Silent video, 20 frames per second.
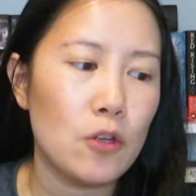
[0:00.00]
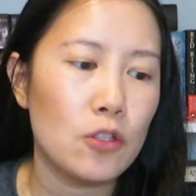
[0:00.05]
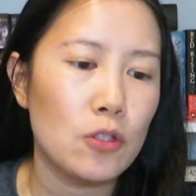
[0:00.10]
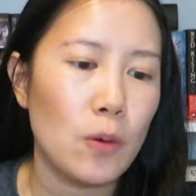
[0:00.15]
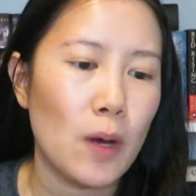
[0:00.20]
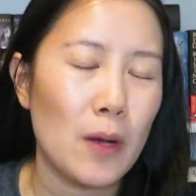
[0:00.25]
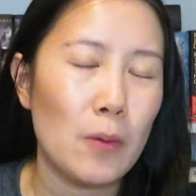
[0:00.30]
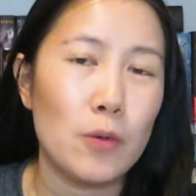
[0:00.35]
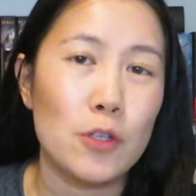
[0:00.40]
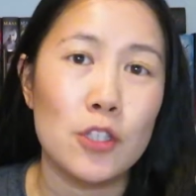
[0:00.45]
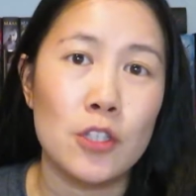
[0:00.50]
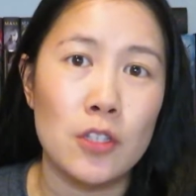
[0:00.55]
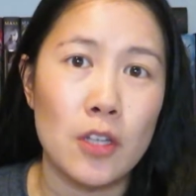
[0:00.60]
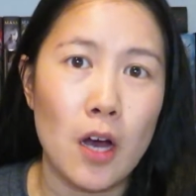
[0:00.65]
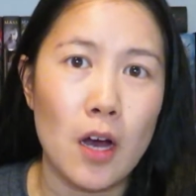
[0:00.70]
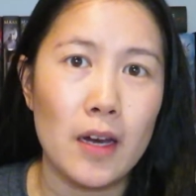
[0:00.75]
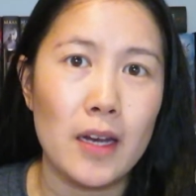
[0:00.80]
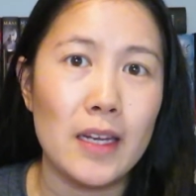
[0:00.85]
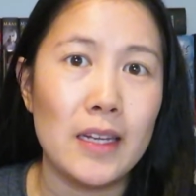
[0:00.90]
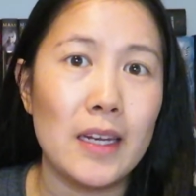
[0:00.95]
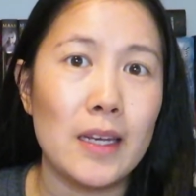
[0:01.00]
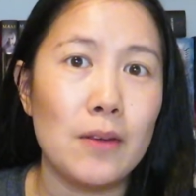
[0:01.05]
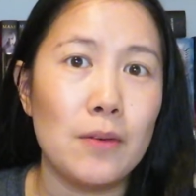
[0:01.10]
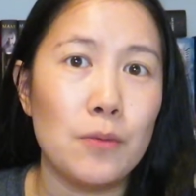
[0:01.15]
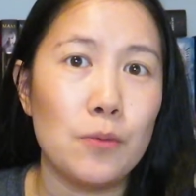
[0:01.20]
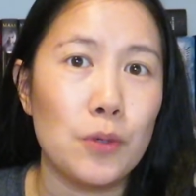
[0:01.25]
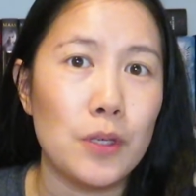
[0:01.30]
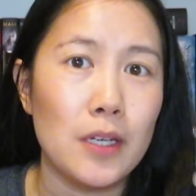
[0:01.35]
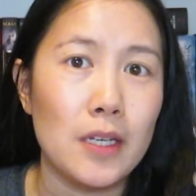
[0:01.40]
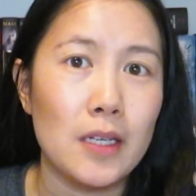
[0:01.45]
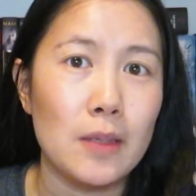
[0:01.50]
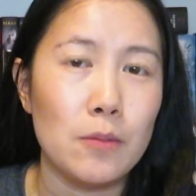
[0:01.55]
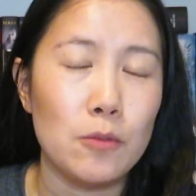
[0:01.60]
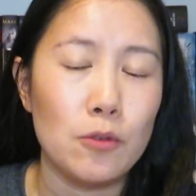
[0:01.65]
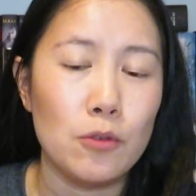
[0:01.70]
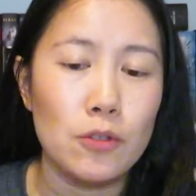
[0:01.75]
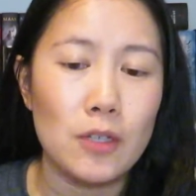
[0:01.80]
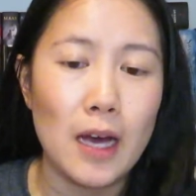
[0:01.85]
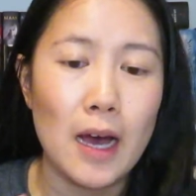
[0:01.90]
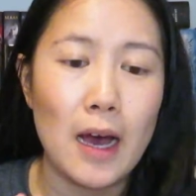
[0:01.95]
So I was not in a reading
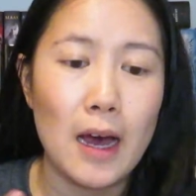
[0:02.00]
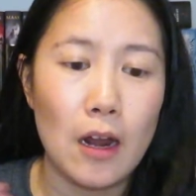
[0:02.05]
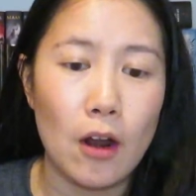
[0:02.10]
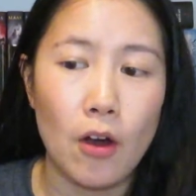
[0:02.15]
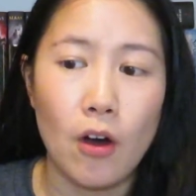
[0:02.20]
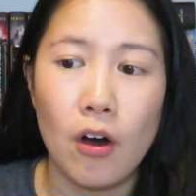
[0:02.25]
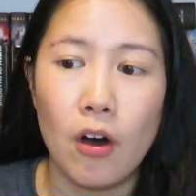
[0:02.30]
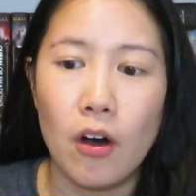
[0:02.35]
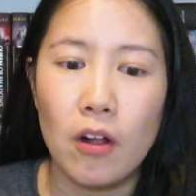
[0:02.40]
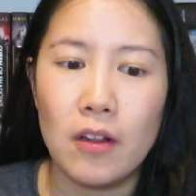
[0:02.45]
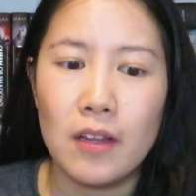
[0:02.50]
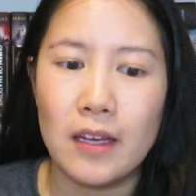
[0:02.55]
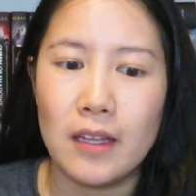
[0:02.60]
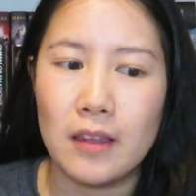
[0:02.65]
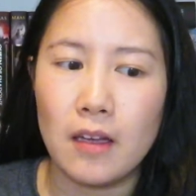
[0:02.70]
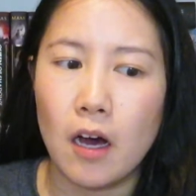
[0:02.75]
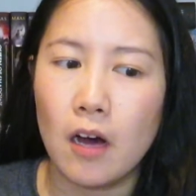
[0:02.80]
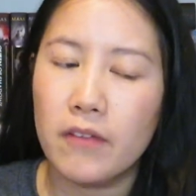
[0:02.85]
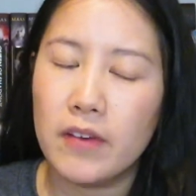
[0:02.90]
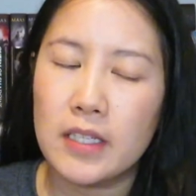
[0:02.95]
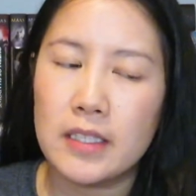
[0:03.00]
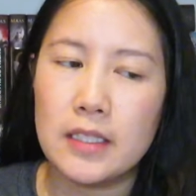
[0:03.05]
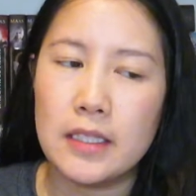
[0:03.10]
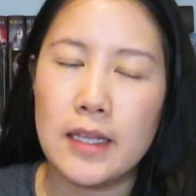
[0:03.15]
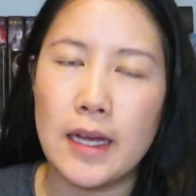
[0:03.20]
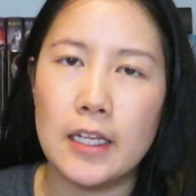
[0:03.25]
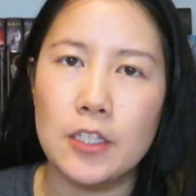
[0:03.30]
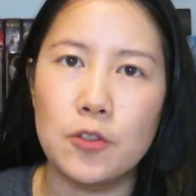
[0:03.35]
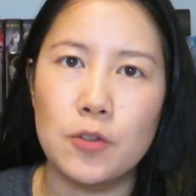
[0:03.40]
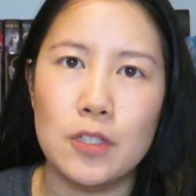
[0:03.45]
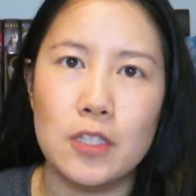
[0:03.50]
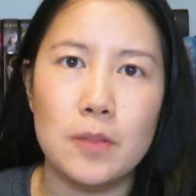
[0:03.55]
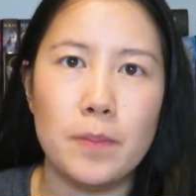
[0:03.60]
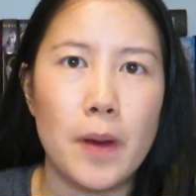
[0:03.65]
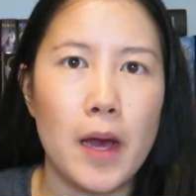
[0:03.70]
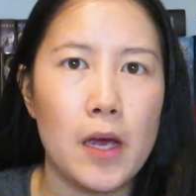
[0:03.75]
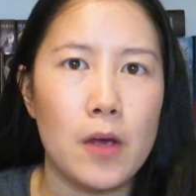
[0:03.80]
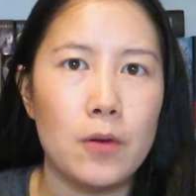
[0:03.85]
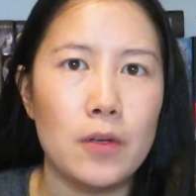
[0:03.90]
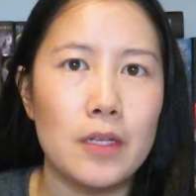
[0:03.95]
mood at all, and obviously that
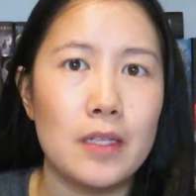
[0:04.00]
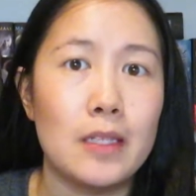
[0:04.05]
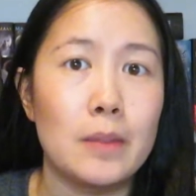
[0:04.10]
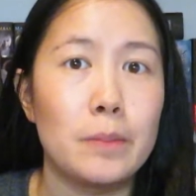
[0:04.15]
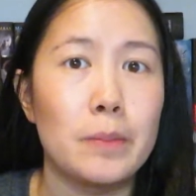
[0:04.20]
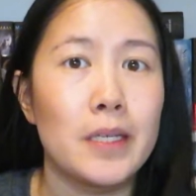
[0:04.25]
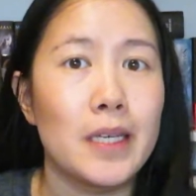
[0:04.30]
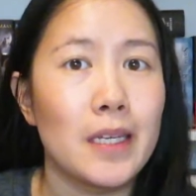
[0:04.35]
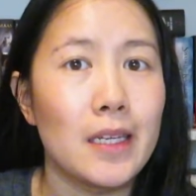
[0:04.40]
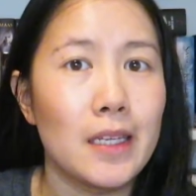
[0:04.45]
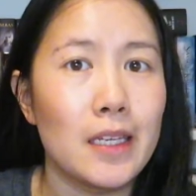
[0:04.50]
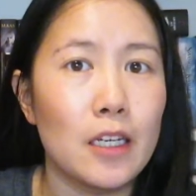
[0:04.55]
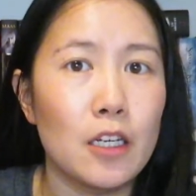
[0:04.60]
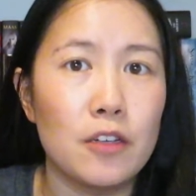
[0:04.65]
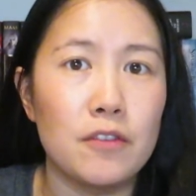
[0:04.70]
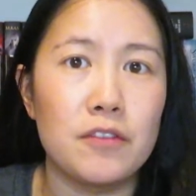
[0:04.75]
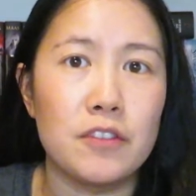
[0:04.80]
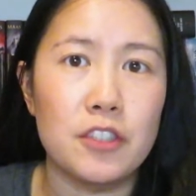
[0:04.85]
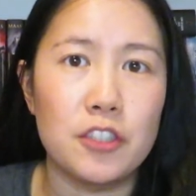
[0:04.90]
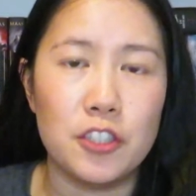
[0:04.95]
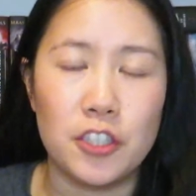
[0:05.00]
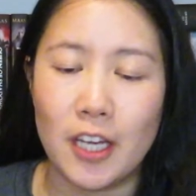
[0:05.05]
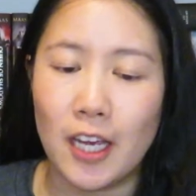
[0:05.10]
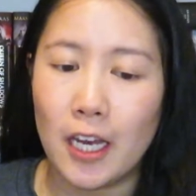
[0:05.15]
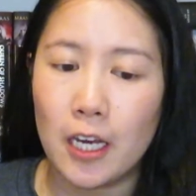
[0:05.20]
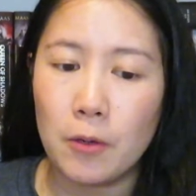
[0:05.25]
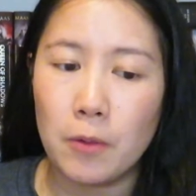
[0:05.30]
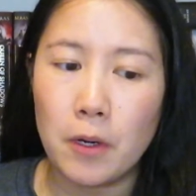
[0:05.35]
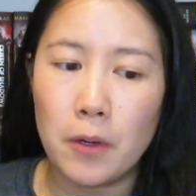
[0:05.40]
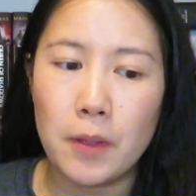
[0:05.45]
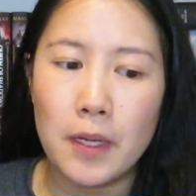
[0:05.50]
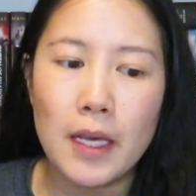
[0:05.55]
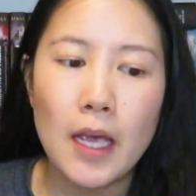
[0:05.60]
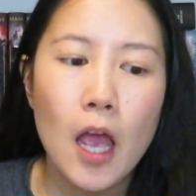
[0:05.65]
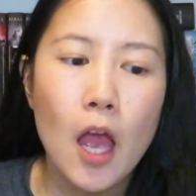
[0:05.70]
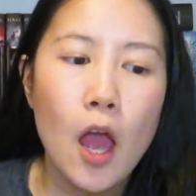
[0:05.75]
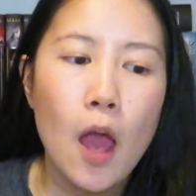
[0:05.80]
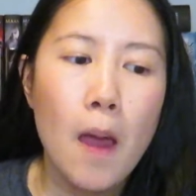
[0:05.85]
transpired in the beginning of January.